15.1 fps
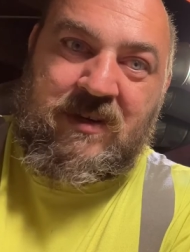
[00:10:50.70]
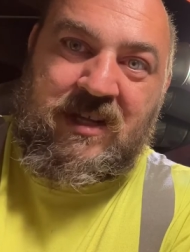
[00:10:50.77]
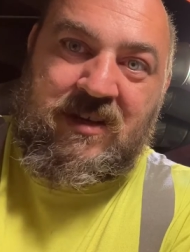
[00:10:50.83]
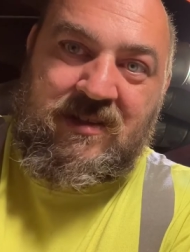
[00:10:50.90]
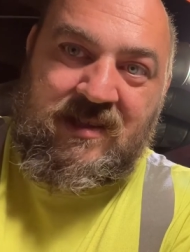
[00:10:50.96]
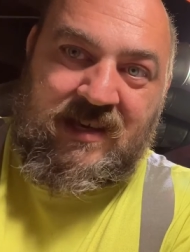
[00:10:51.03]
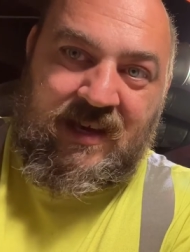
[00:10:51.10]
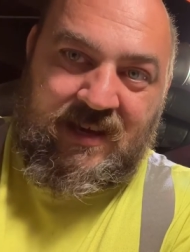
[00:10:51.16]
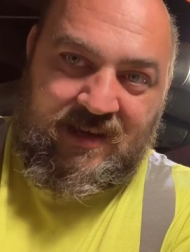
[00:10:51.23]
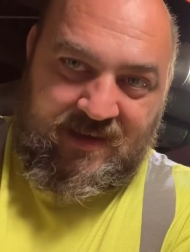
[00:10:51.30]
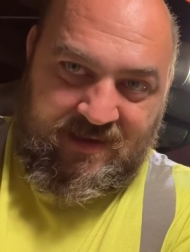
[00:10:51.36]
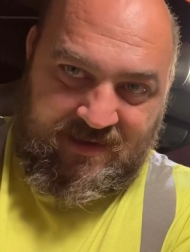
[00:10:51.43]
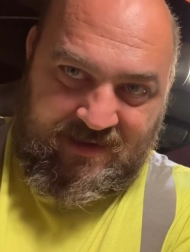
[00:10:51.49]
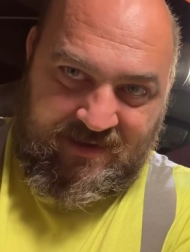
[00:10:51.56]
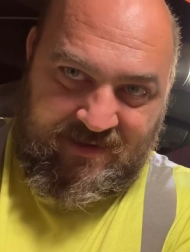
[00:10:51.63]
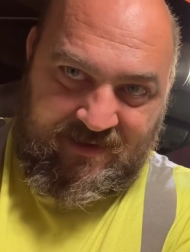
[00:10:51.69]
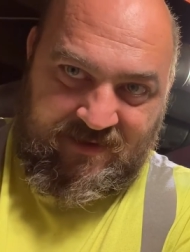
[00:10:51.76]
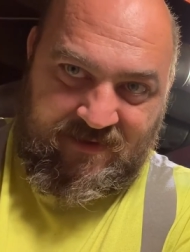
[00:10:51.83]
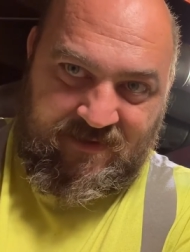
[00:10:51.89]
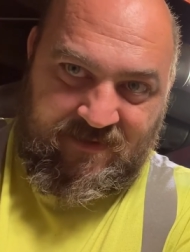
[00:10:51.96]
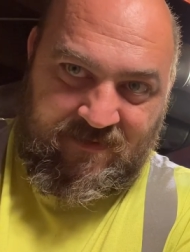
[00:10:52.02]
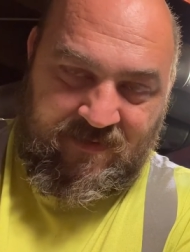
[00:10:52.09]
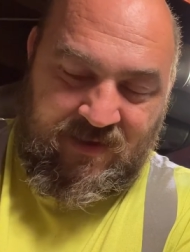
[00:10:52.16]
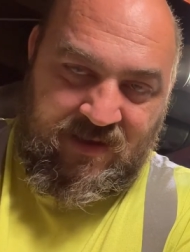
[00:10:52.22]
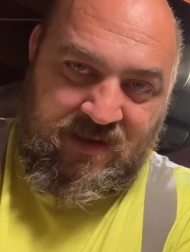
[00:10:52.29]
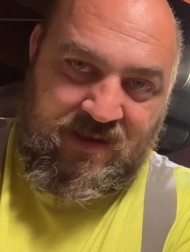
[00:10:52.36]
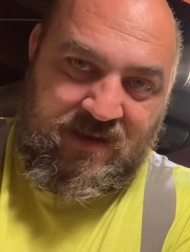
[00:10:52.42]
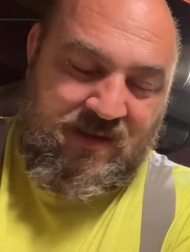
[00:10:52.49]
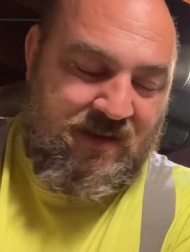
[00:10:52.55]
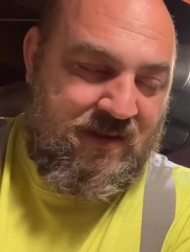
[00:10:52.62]
you think?
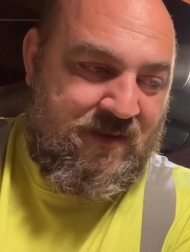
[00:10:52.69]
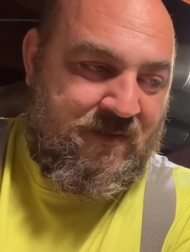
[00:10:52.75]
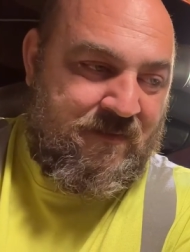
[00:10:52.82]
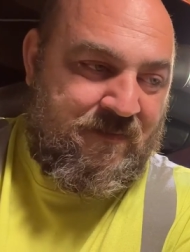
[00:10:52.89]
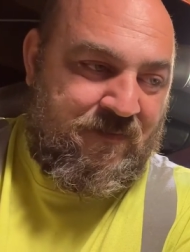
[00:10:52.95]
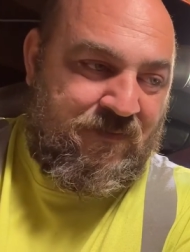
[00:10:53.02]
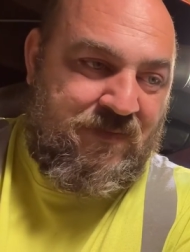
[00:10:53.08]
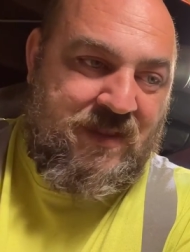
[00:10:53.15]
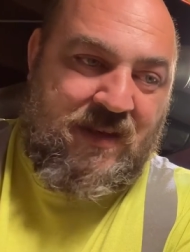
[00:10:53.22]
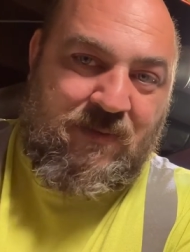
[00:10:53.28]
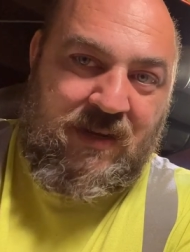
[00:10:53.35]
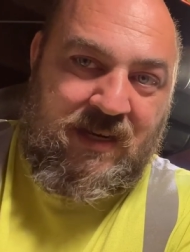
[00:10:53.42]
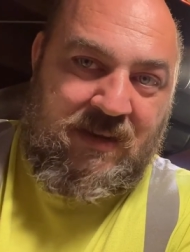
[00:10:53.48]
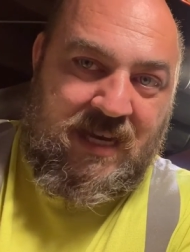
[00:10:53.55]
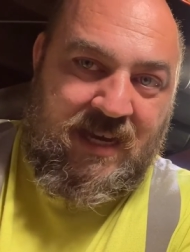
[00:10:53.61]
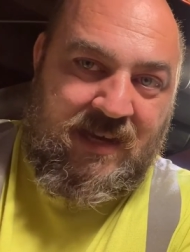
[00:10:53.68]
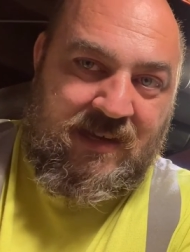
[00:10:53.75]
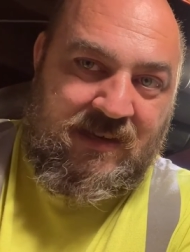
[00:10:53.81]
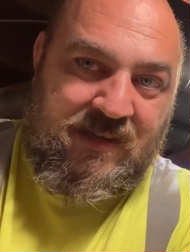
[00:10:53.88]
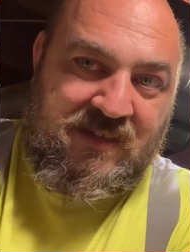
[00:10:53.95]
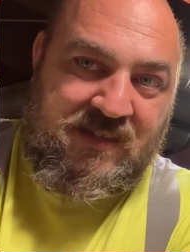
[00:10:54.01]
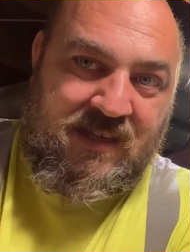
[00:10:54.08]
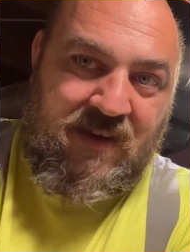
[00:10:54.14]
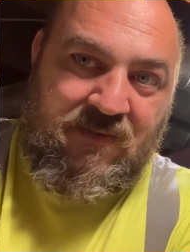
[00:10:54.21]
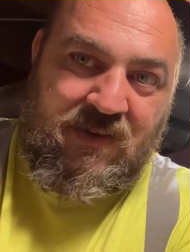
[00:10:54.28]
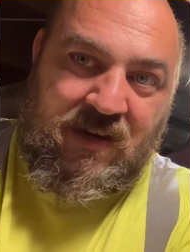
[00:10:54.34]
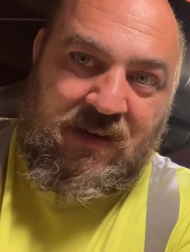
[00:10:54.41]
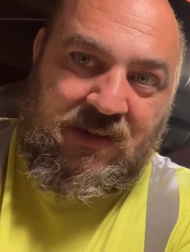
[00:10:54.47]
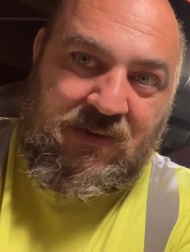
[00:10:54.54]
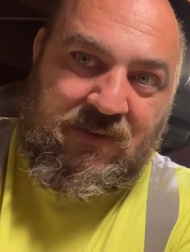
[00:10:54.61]
I think we uh, discovered
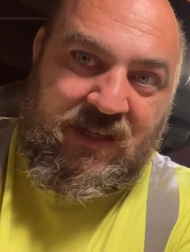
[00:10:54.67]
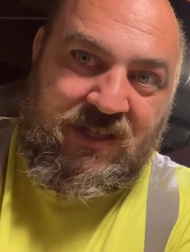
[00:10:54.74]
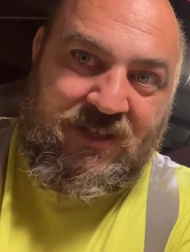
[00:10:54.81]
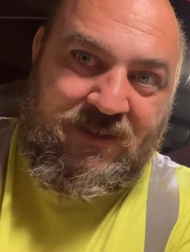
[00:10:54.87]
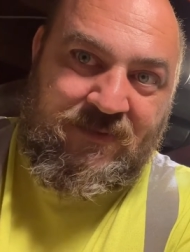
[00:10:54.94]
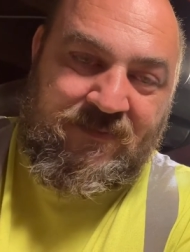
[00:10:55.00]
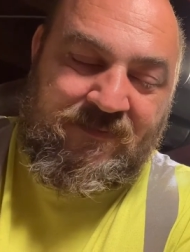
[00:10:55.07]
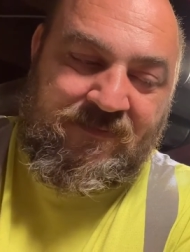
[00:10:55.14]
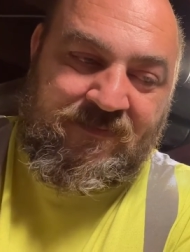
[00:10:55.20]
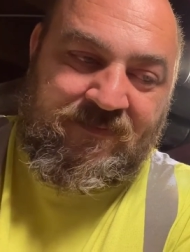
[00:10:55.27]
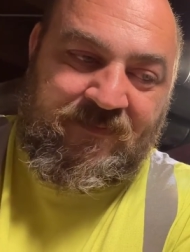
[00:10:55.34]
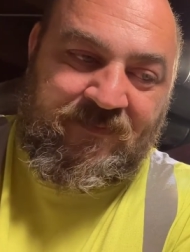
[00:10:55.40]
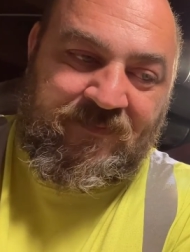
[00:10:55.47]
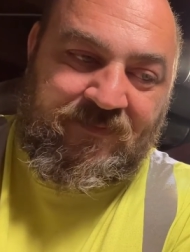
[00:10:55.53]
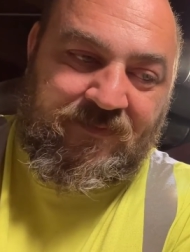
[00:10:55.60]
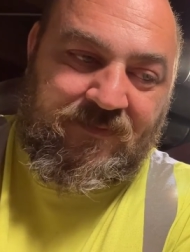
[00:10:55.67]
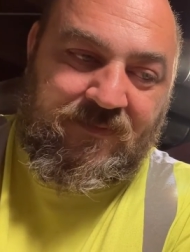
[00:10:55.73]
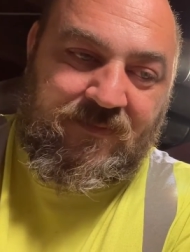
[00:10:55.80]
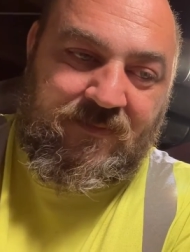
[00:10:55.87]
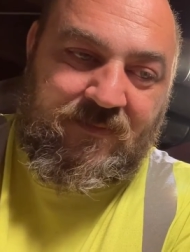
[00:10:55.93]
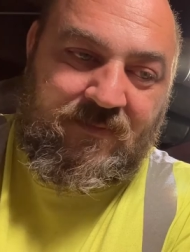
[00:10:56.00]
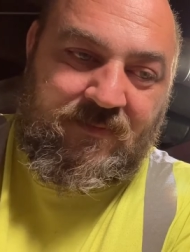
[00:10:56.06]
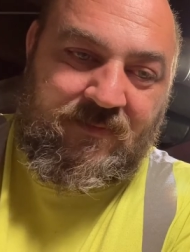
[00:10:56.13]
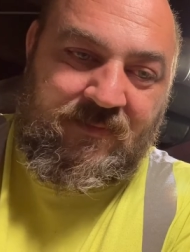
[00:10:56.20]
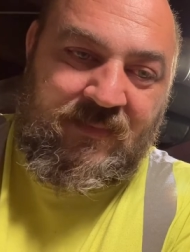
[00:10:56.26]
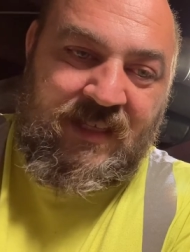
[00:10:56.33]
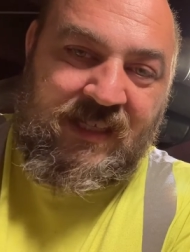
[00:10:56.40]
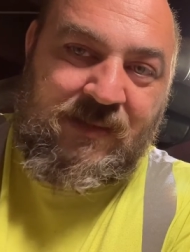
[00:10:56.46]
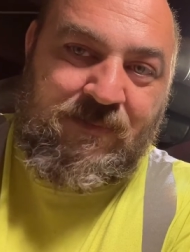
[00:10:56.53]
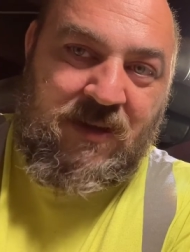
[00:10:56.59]
our little issue.
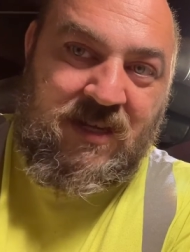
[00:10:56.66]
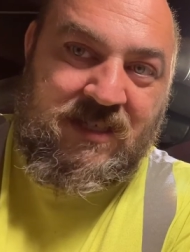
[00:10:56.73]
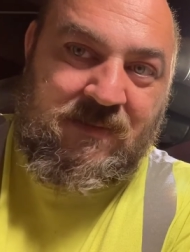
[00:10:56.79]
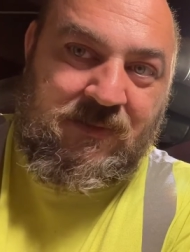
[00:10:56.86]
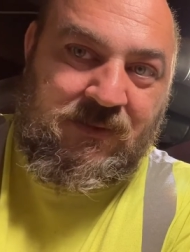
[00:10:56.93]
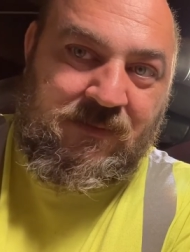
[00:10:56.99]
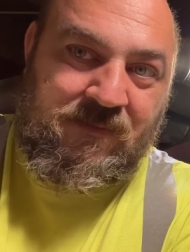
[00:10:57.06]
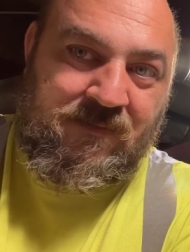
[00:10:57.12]
It's possible.